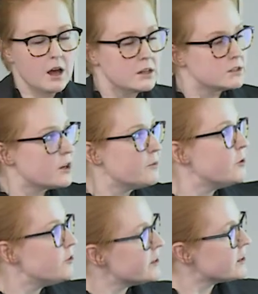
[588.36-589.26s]
So
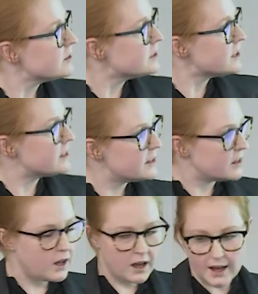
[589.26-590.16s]
moving on to
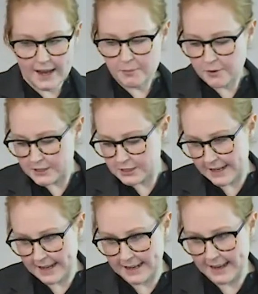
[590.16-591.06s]
high pressure
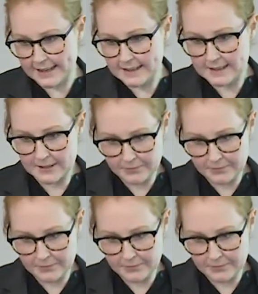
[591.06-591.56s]
headache.